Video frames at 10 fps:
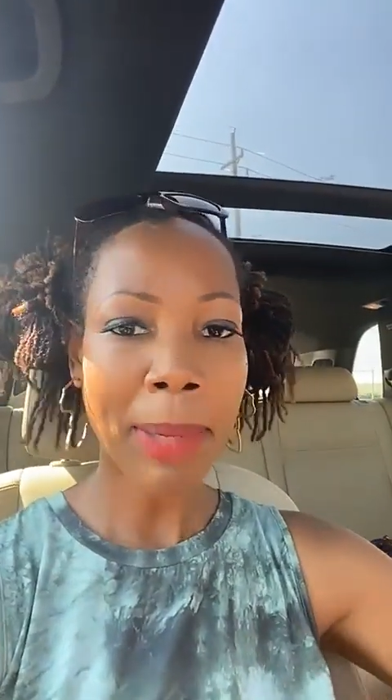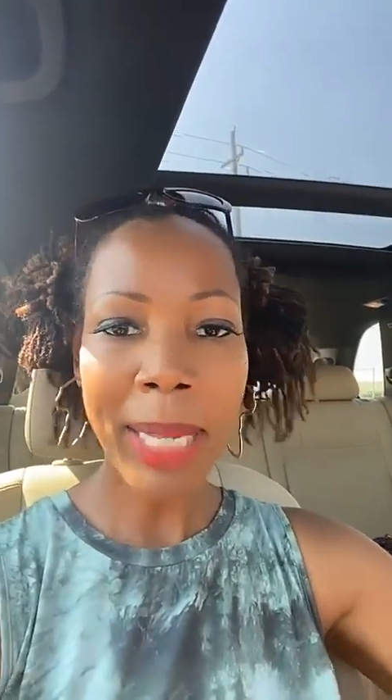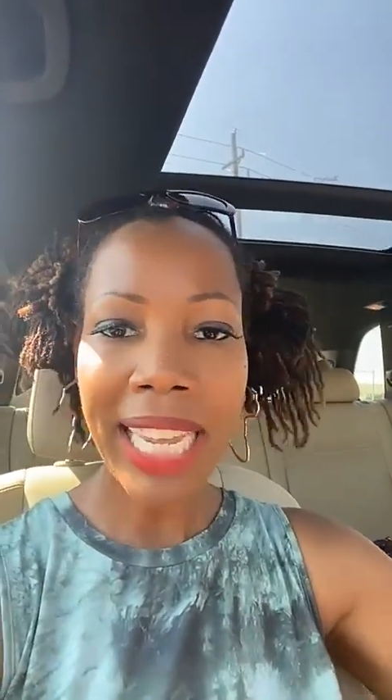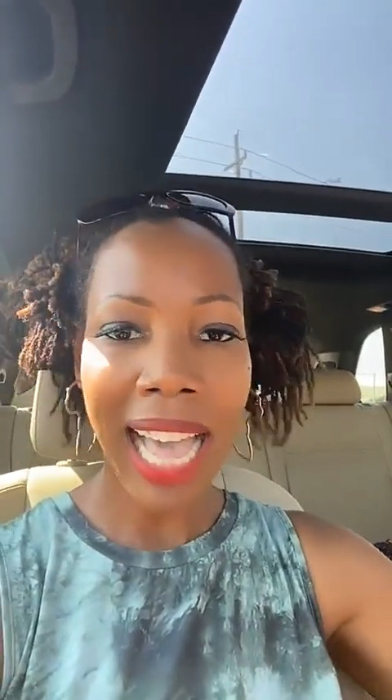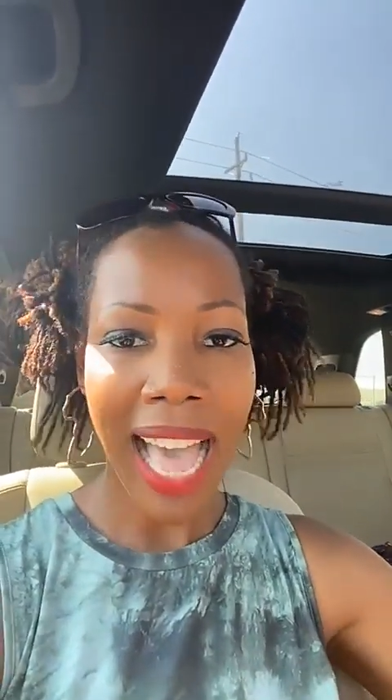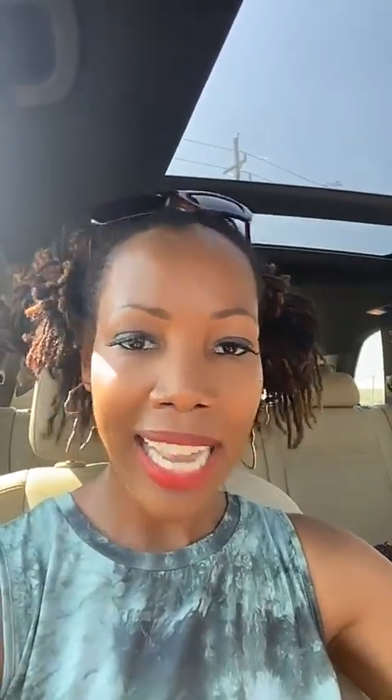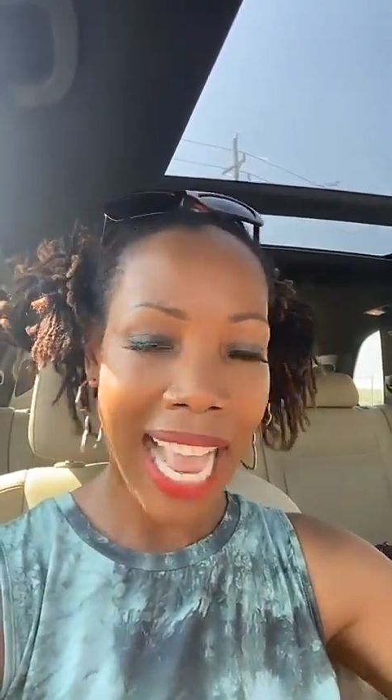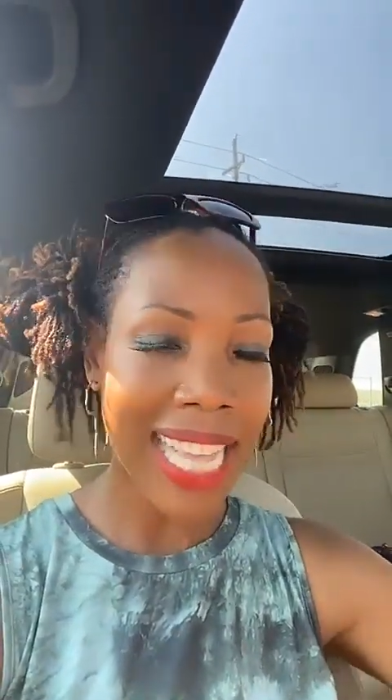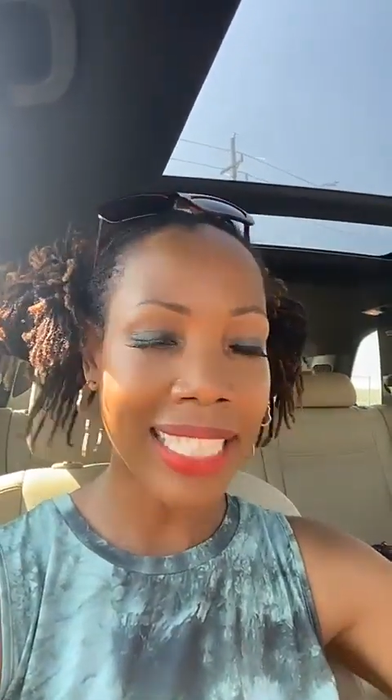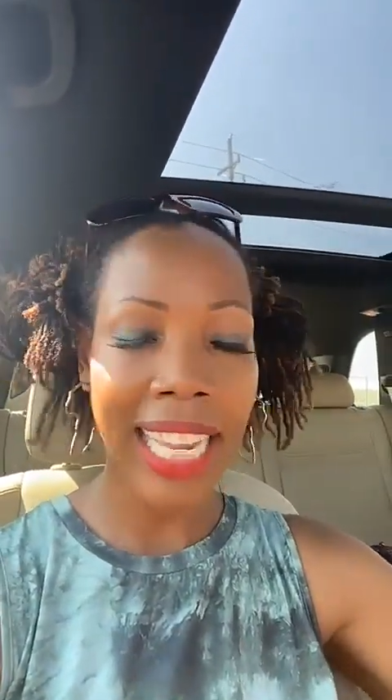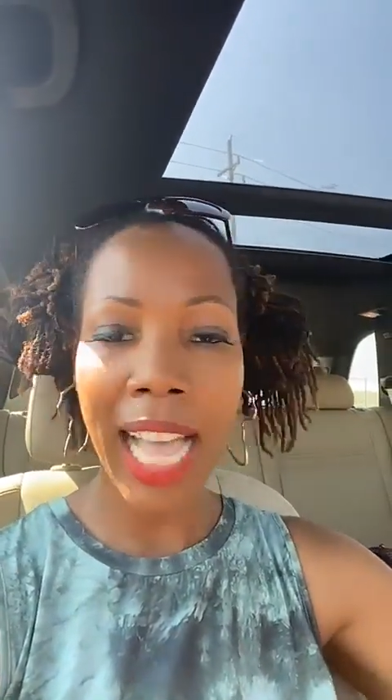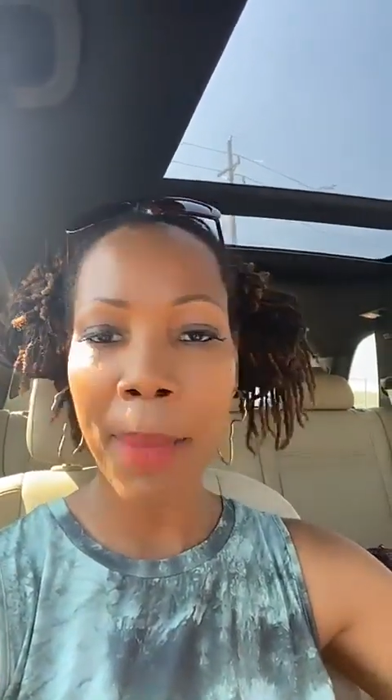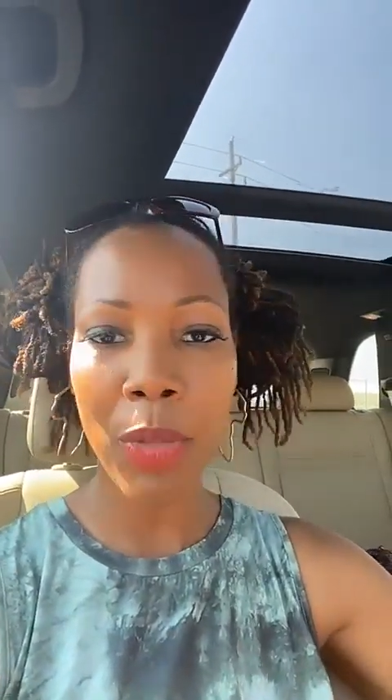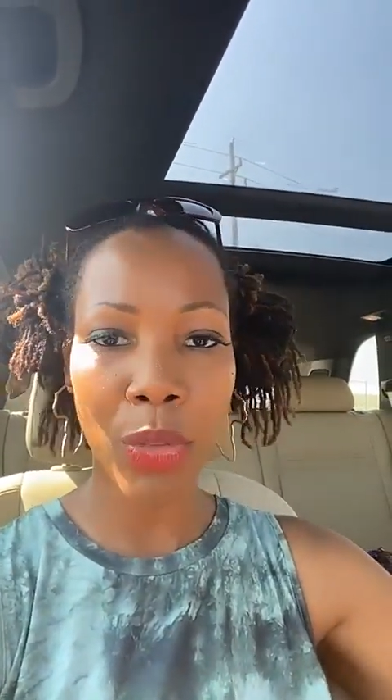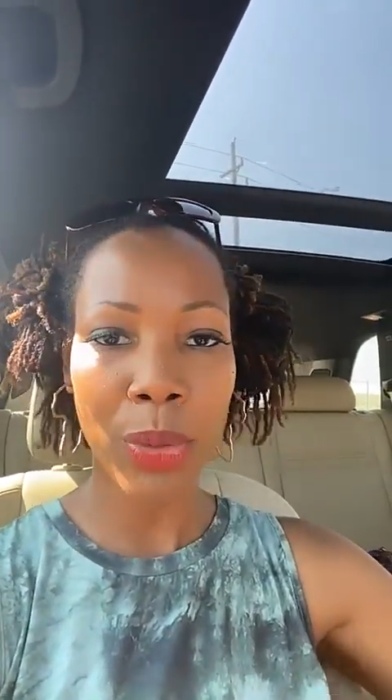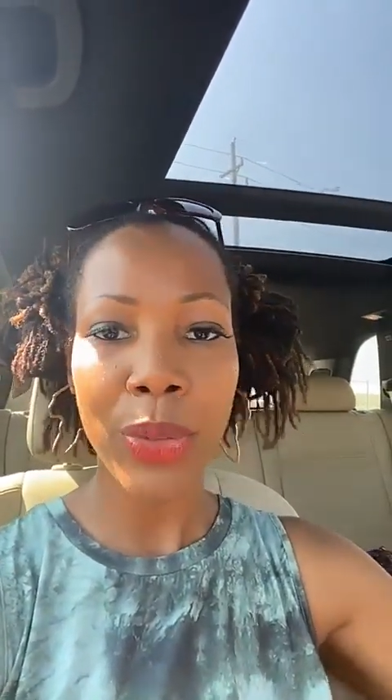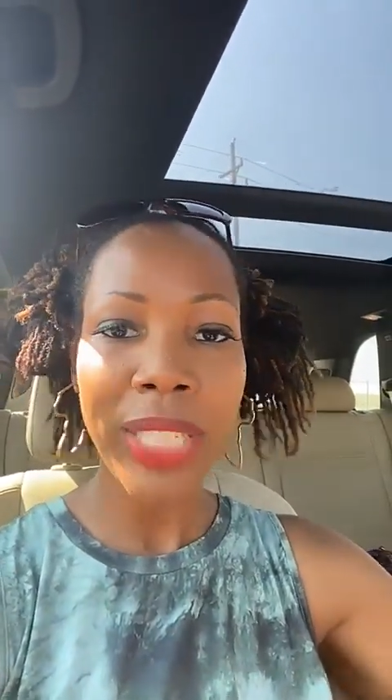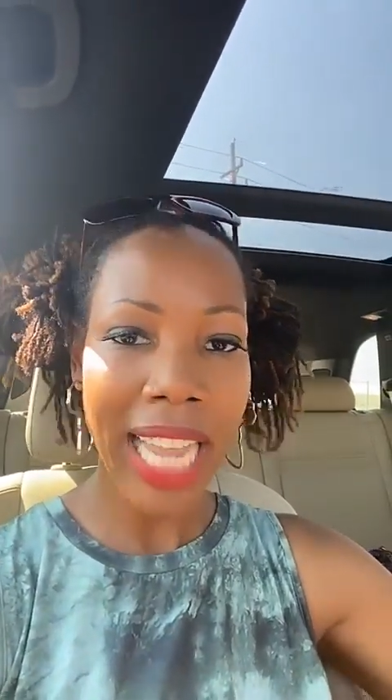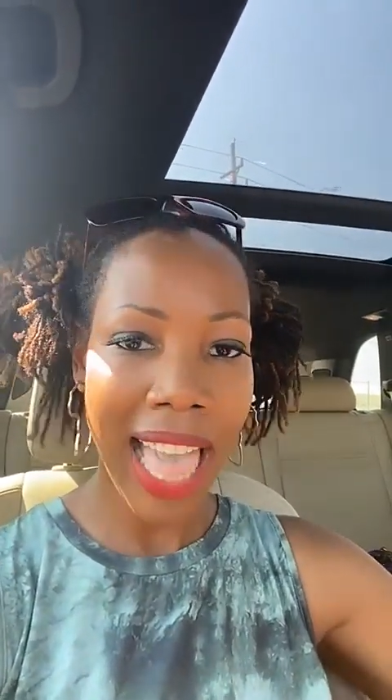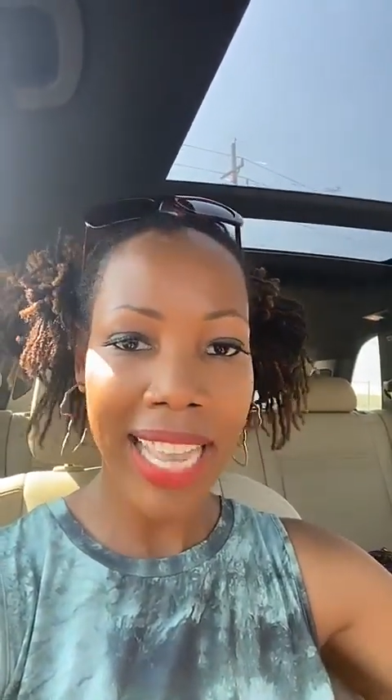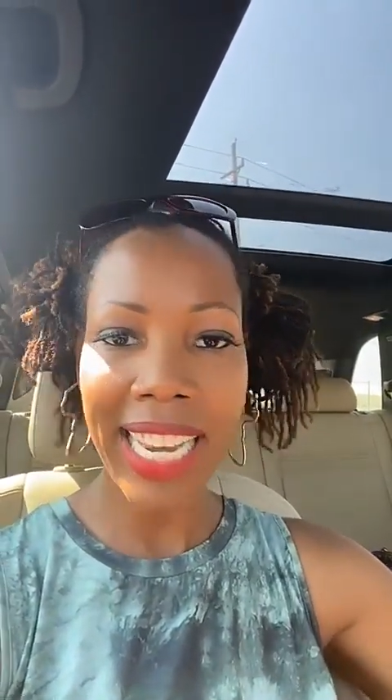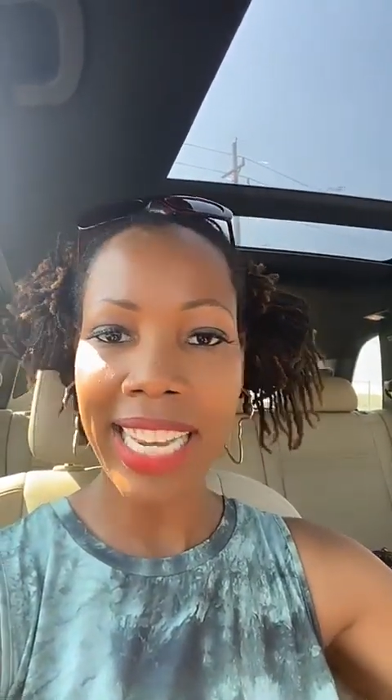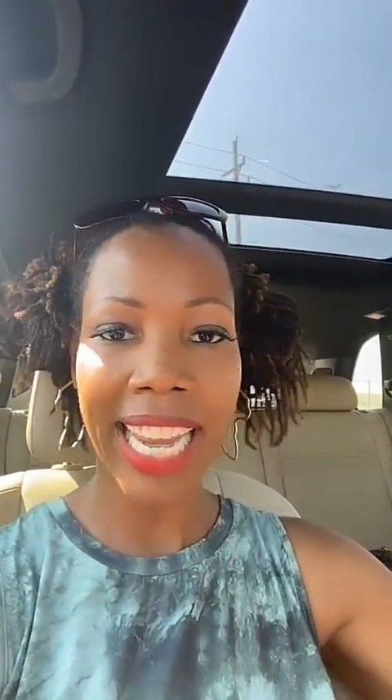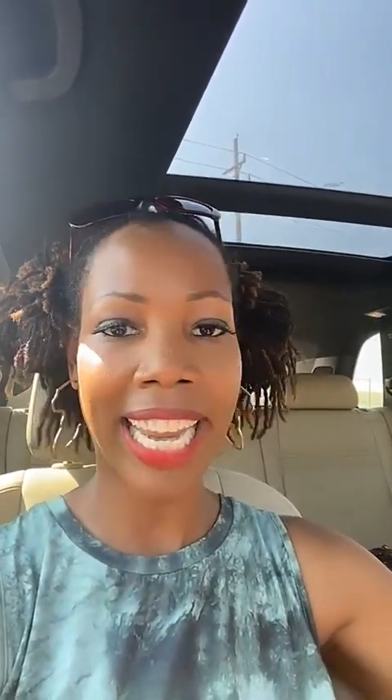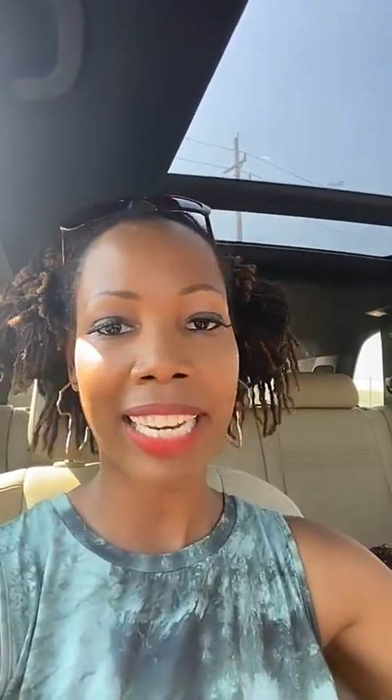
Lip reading: Maybe God hasn't come through yet in an